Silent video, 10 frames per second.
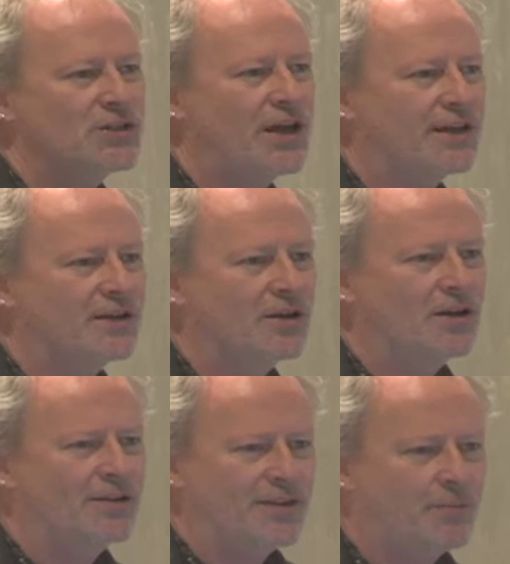like,
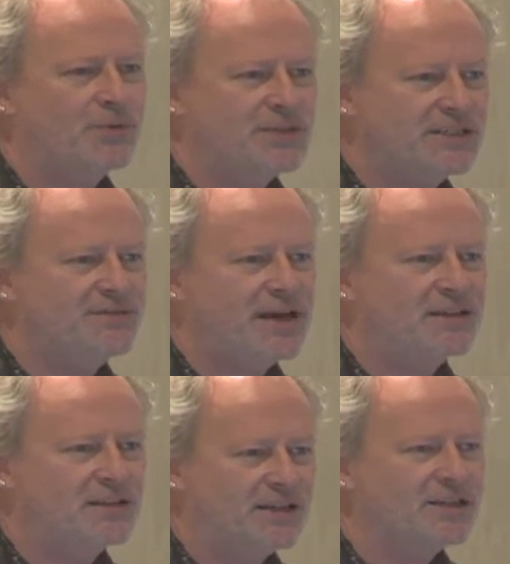that predictive
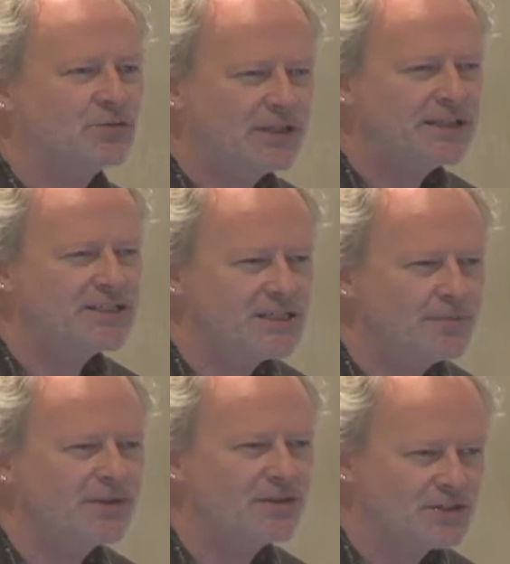analytics really
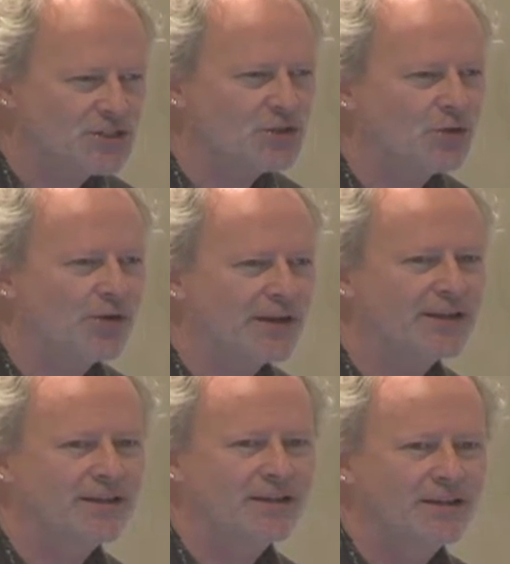deepened the story.
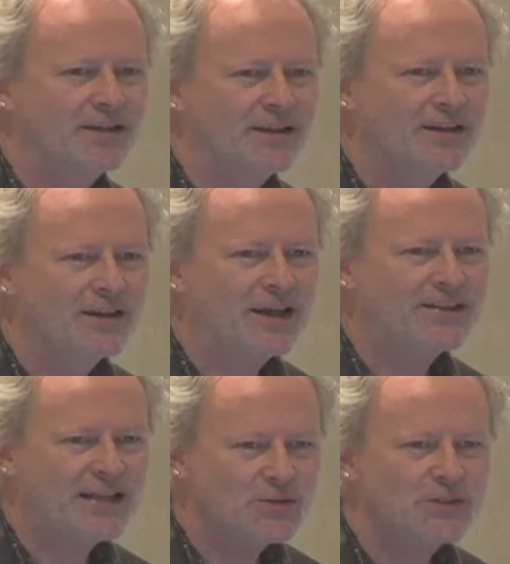
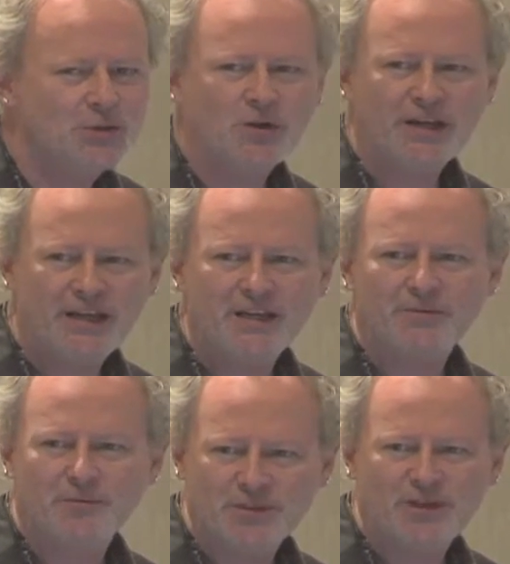And that's what you want to hear
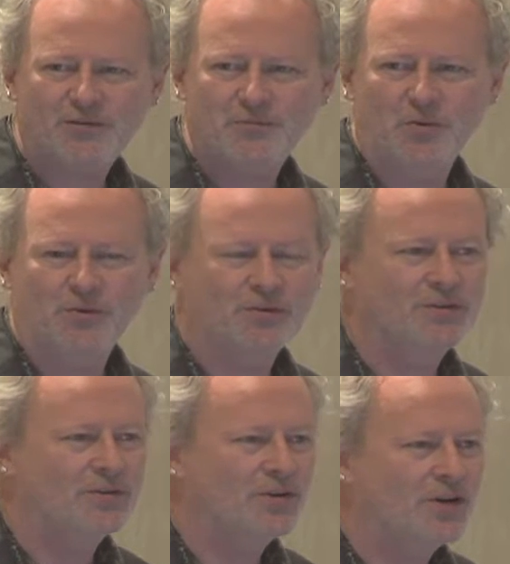from a sophomore,
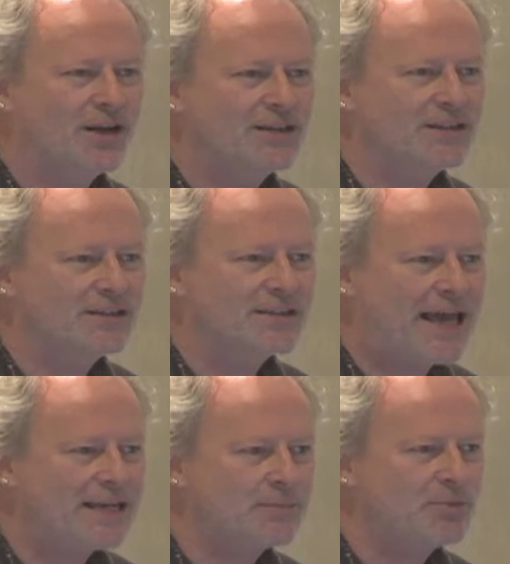all right?
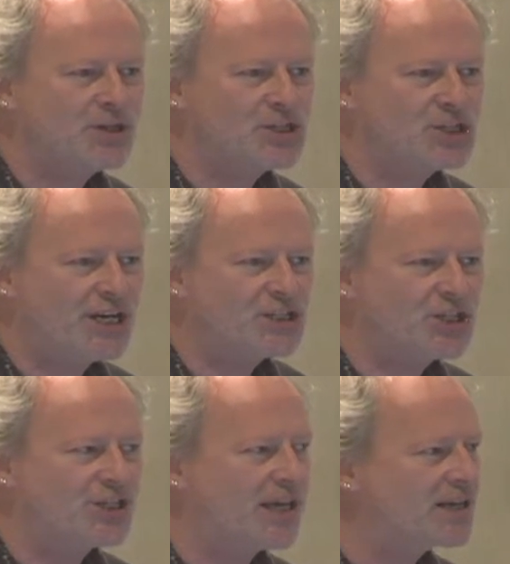That
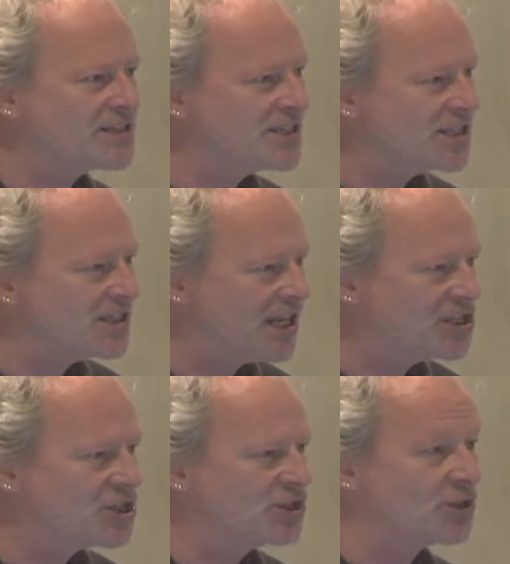appreciation, that
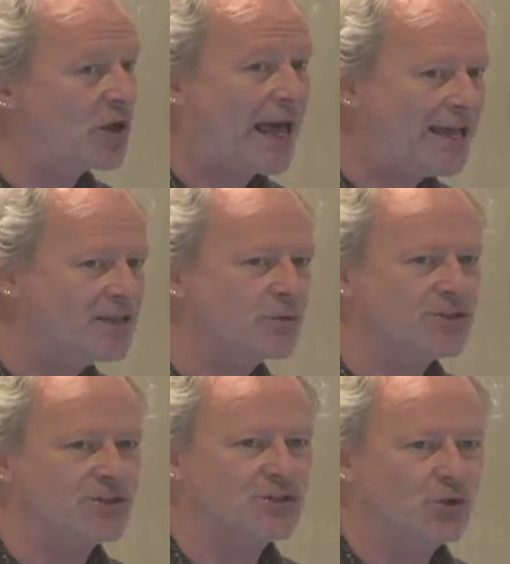articulation that, A, there was
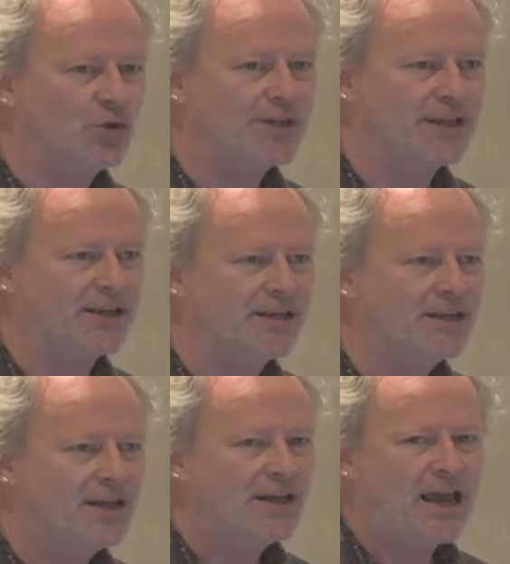a story there,
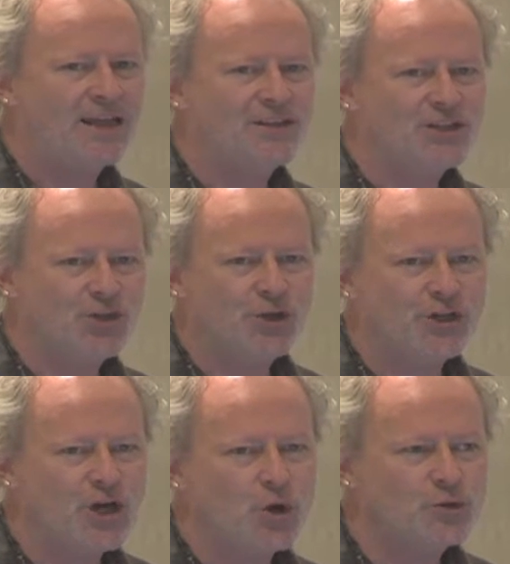and that you
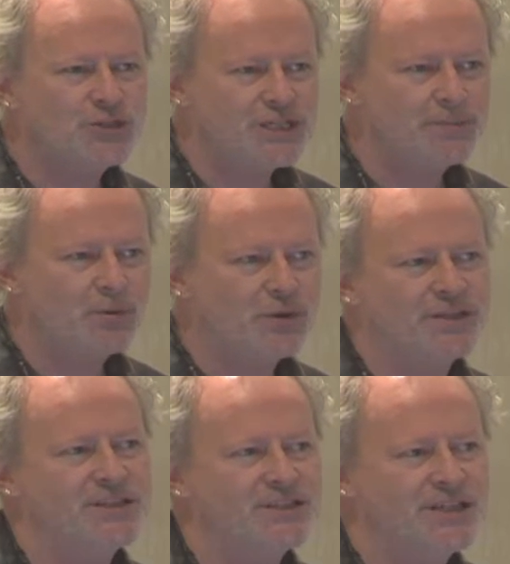can go deeper with
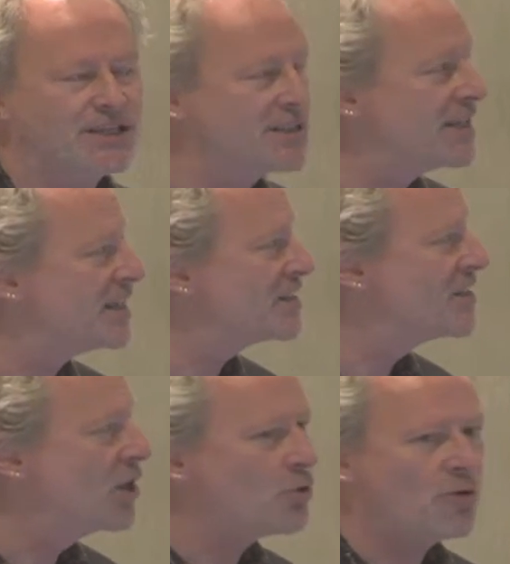these techniques
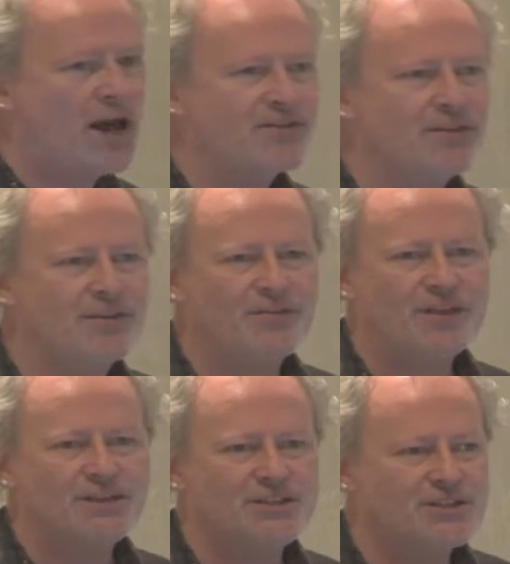rather than
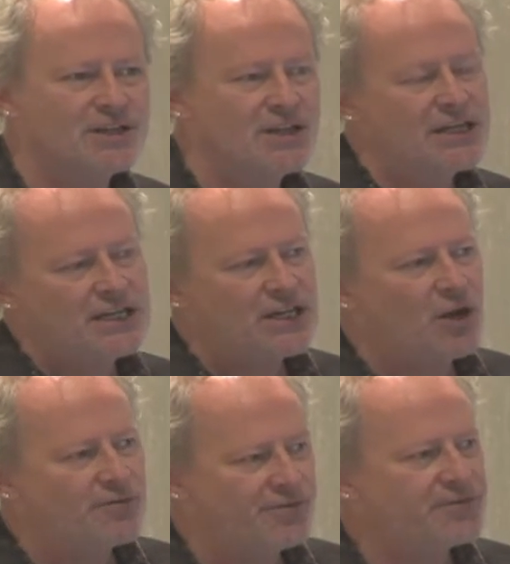this, you
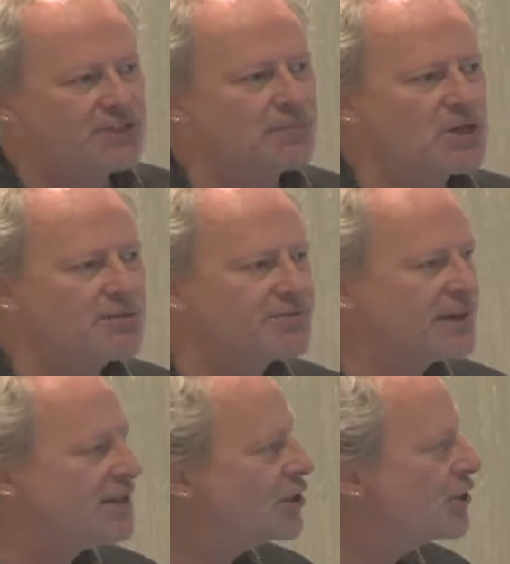know, sometimes
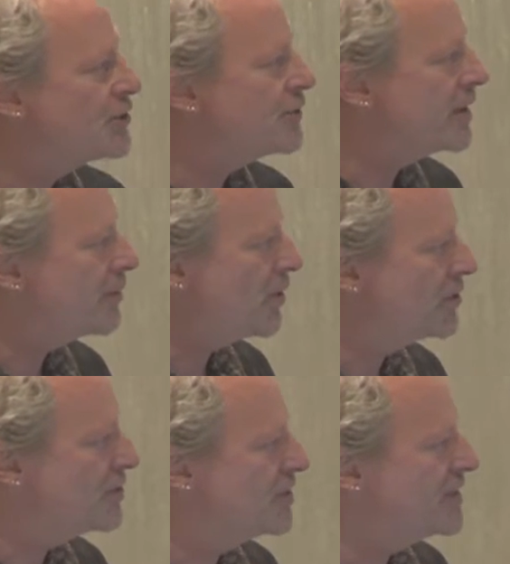fairly cursory
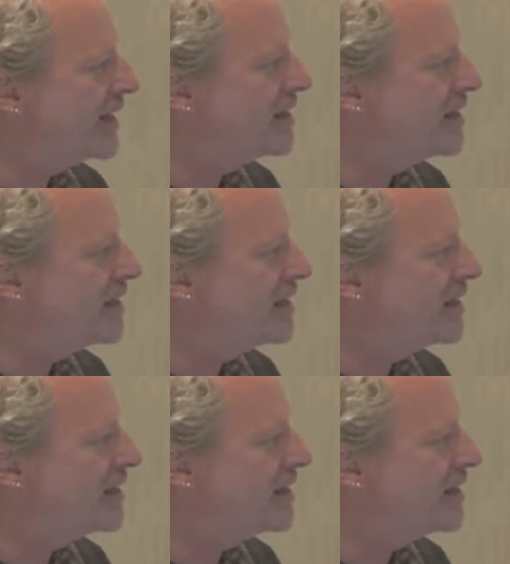approach to data